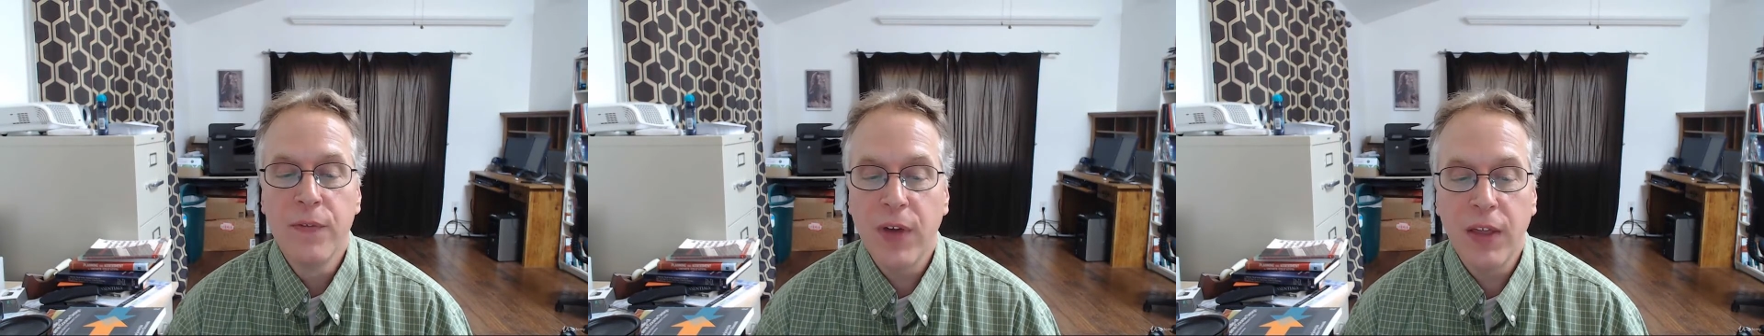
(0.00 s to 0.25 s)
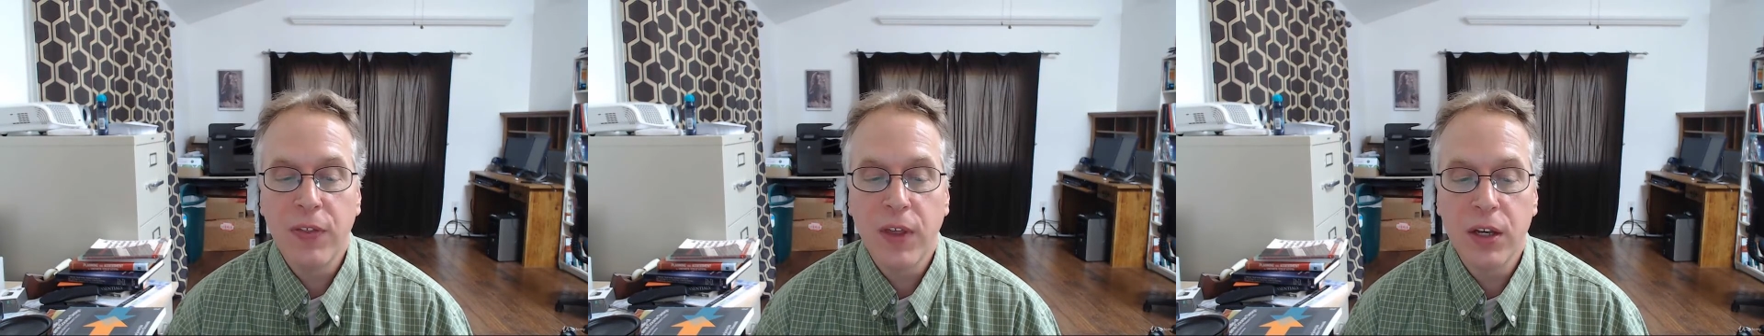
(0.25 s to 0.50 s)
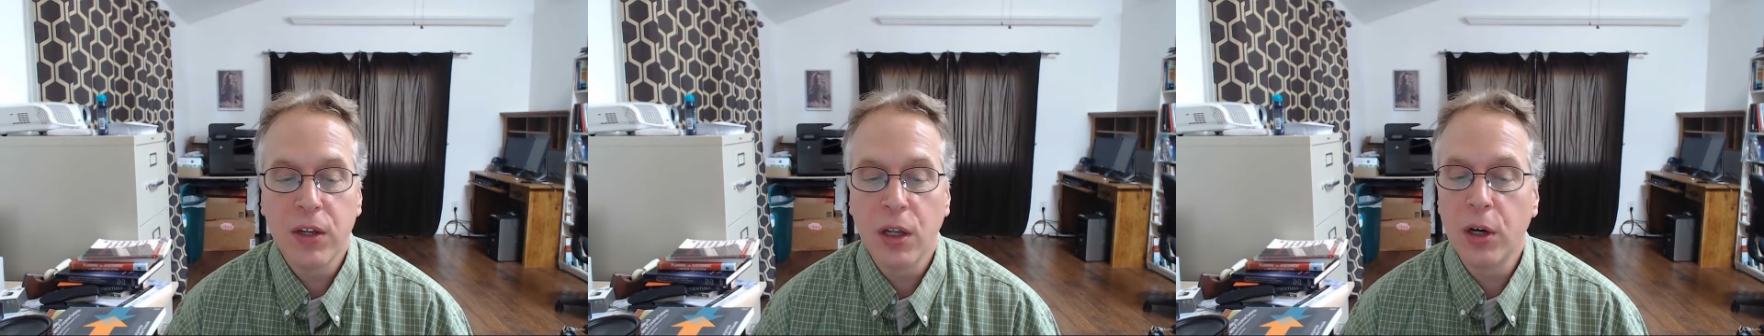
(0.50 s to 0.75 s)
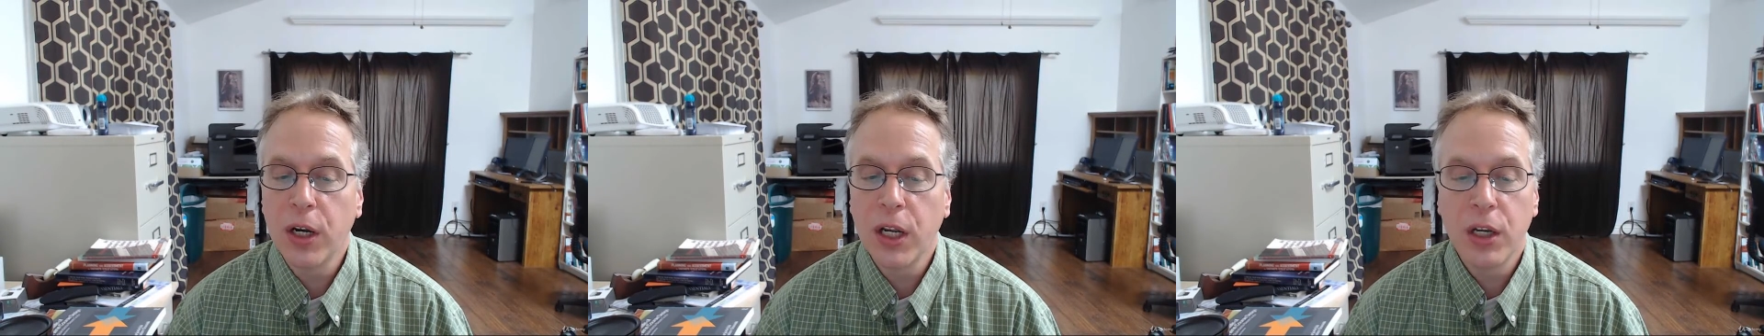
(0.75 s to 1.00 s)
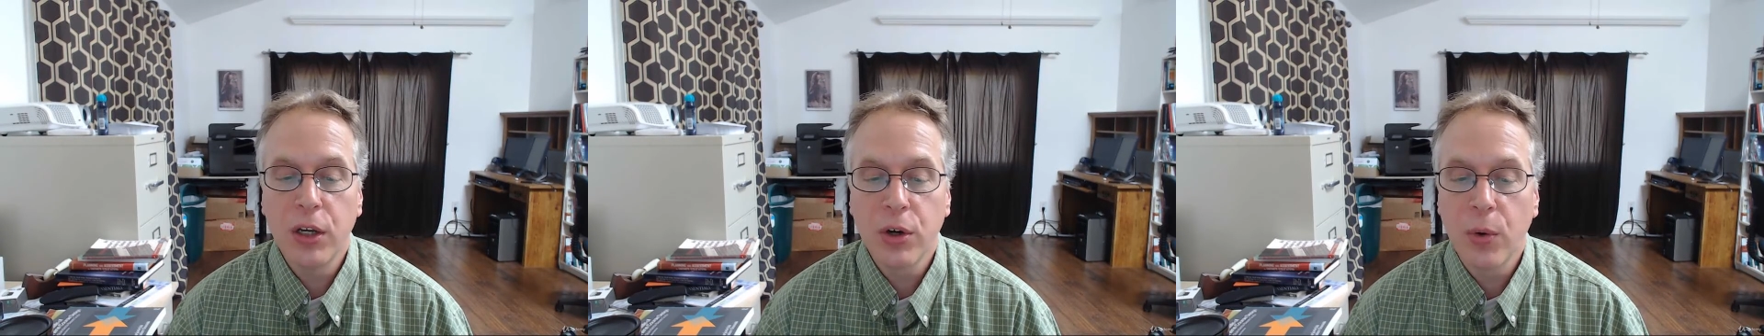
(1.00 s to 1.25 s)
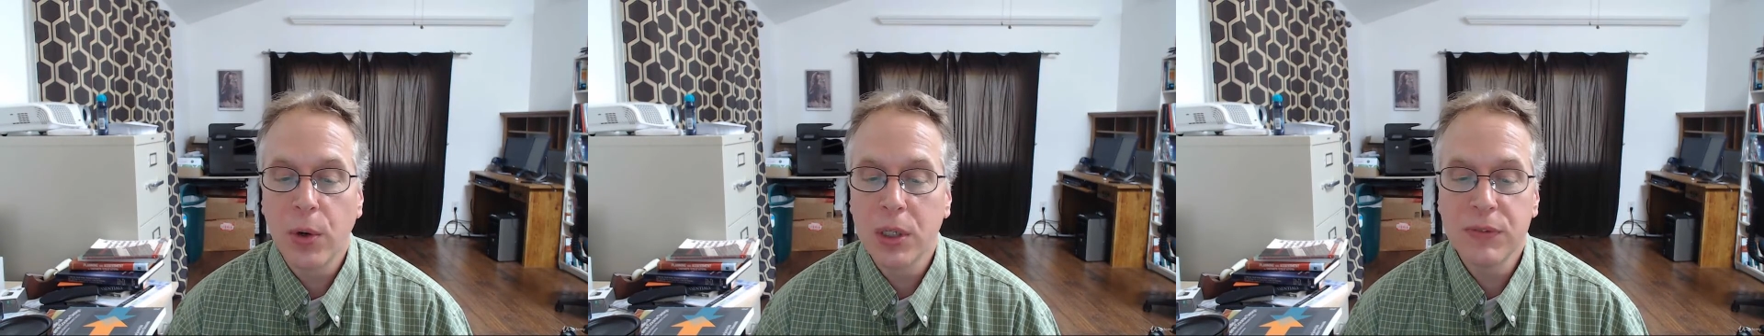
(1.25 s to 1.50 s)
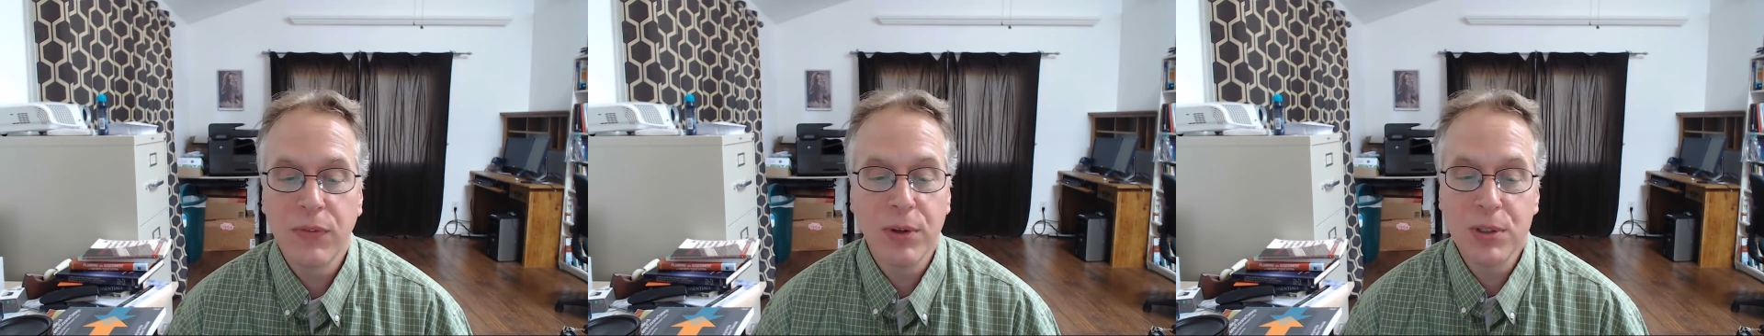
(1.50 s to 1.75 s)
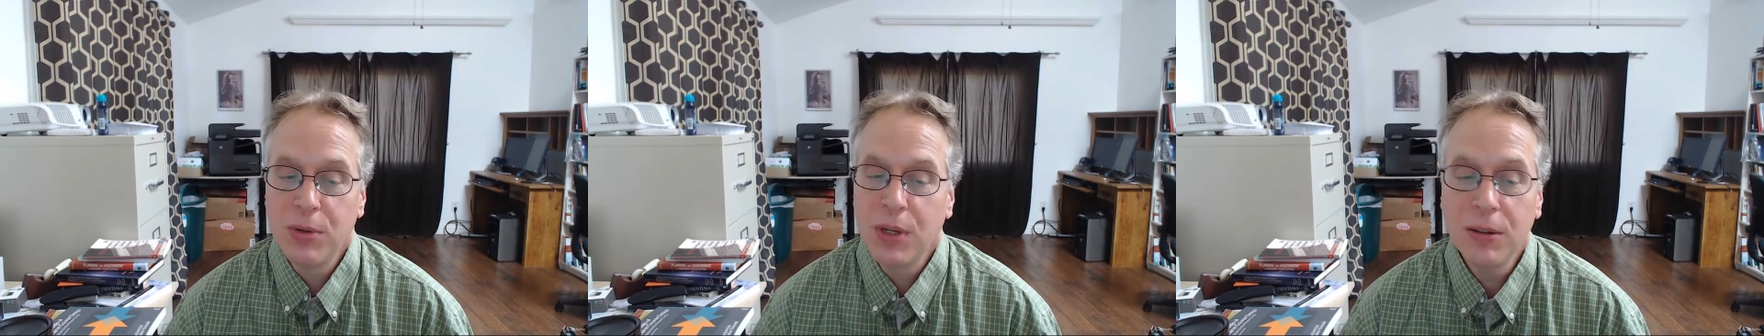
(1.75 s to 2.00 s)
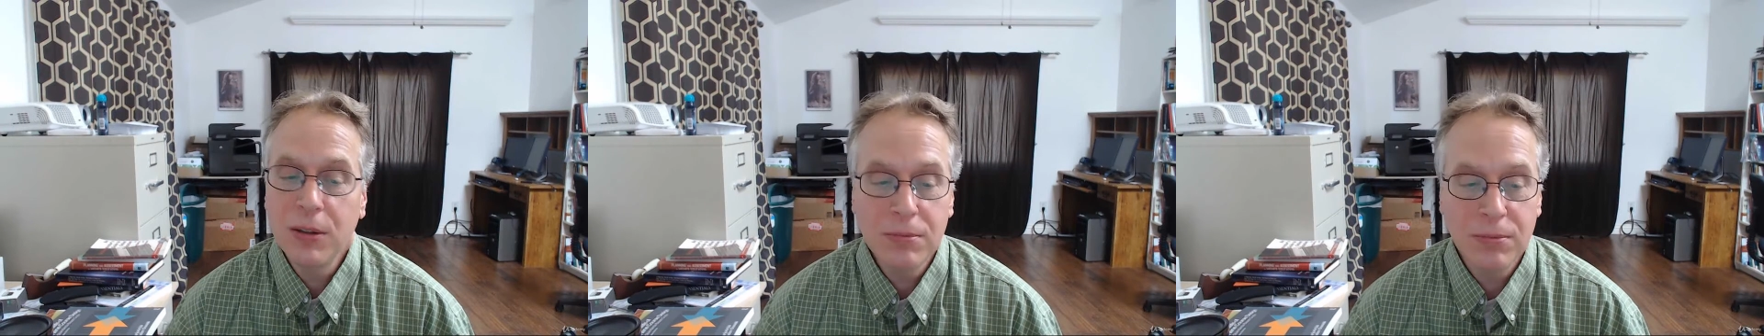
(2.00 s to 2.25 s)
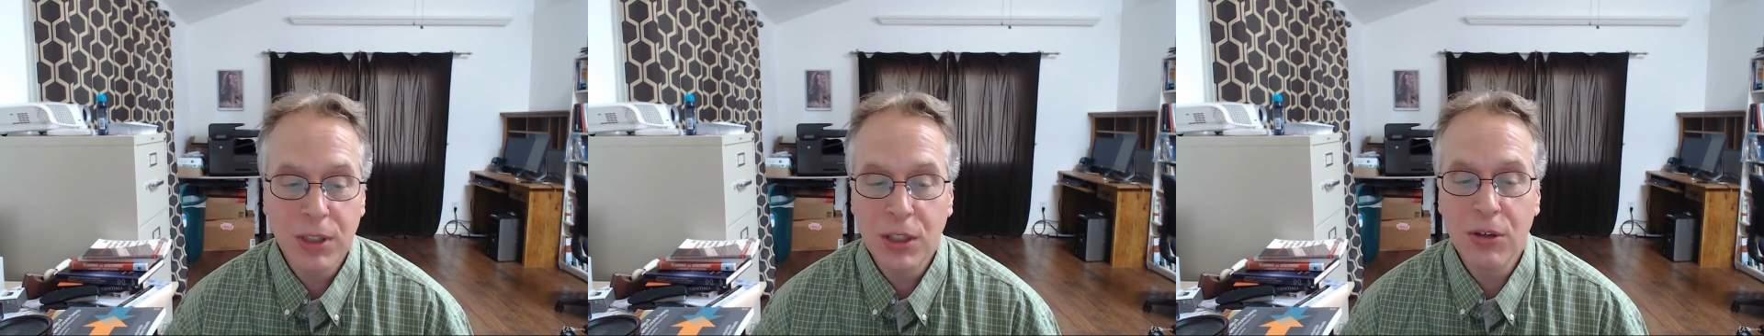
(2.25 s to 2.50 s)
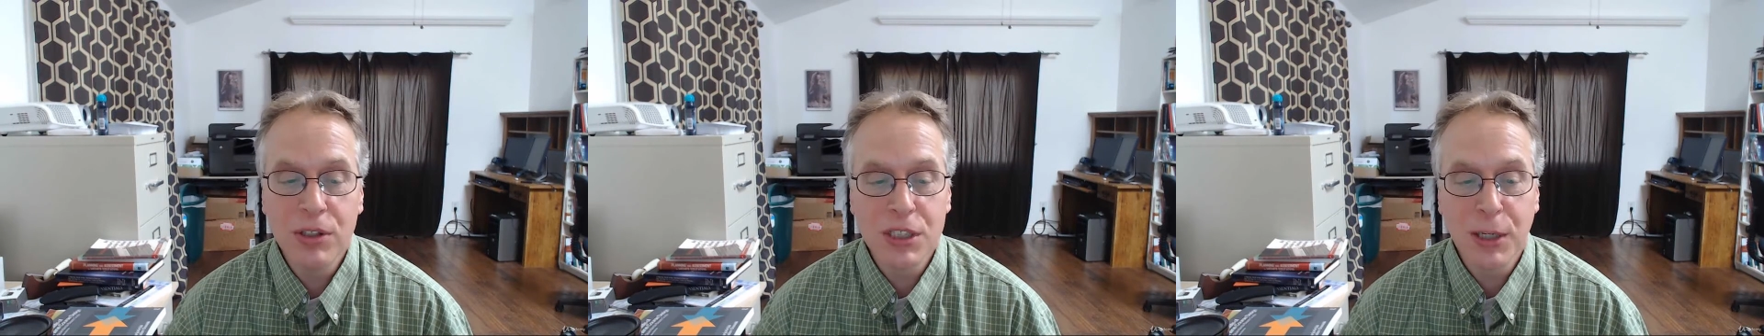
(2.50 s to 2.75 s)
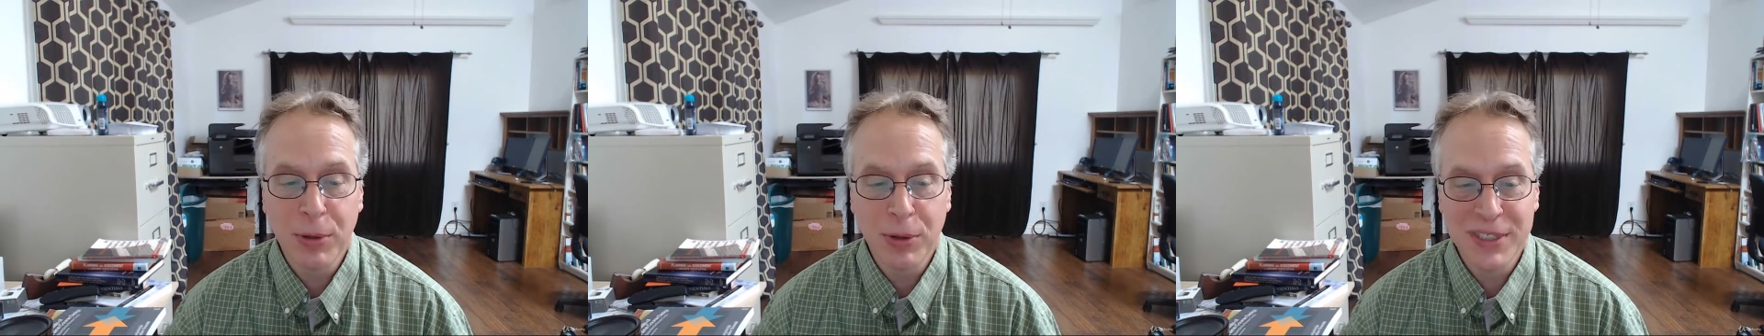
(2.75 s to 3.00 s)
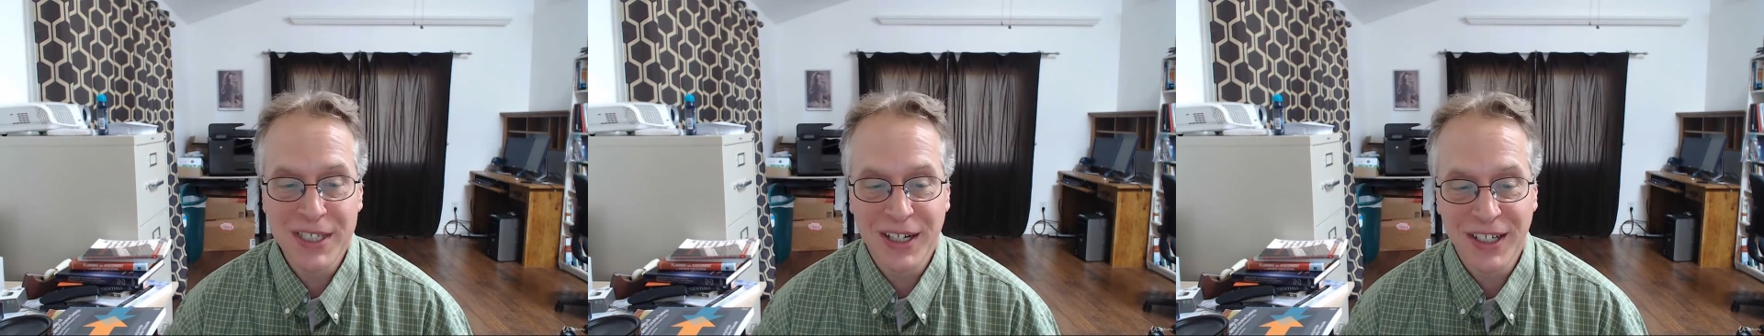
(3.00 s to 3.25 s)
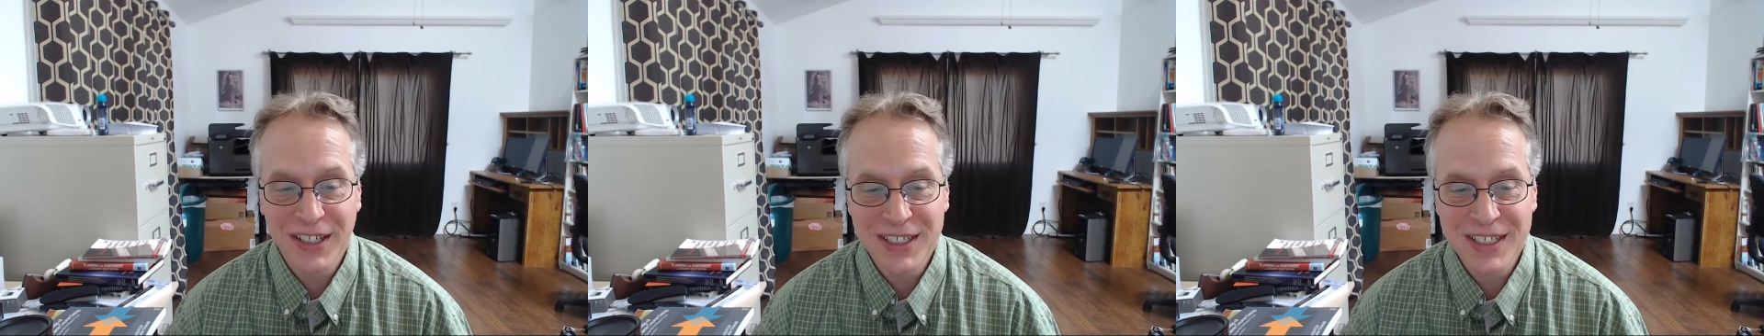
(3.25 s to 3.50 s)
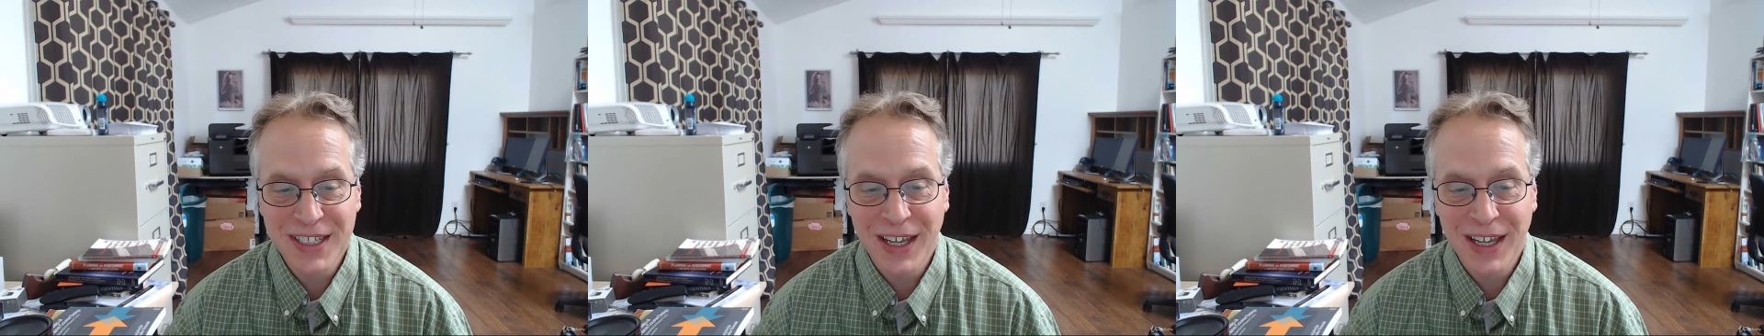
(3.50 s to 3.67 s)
faith into learning in your course. For those who don't, then you can skip those sections.